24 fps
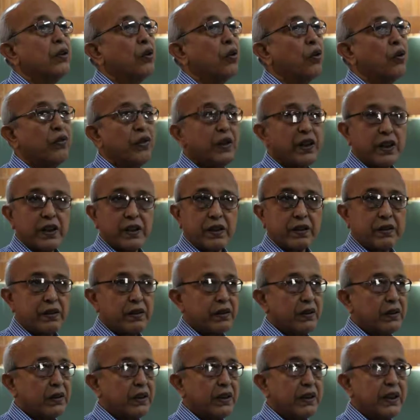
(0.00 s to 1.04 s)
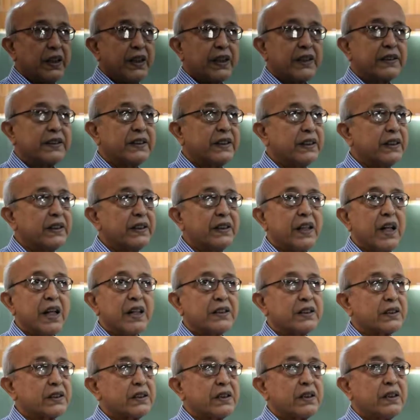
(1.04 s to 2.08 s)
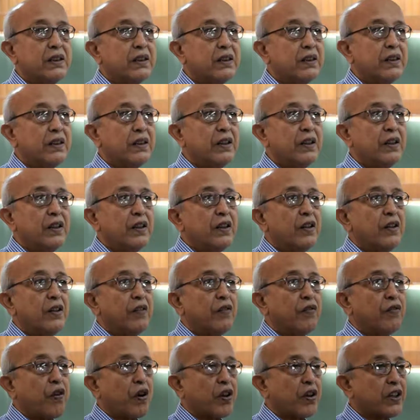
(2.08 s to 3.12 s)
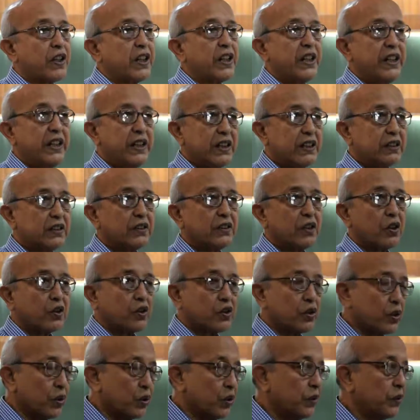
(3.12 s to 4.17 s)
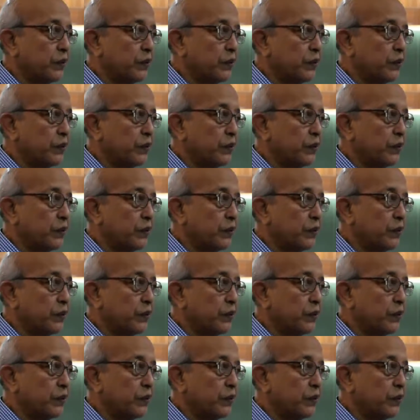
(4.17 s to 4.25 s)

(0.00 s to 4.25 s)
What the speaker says: over, let us say, last 40 years or so,